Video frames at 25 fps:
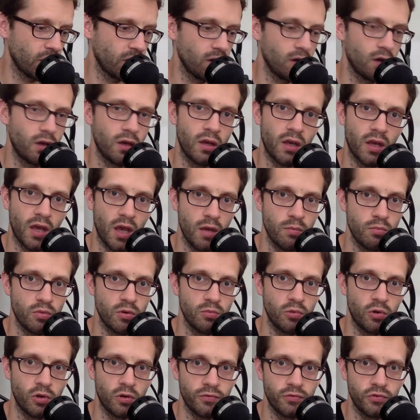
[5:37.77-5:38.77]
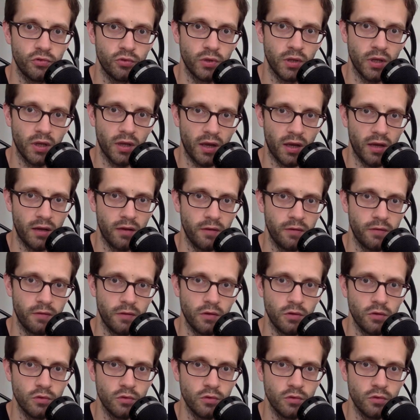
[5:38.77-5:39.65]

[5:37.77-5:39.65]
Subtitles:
incapable of doing anything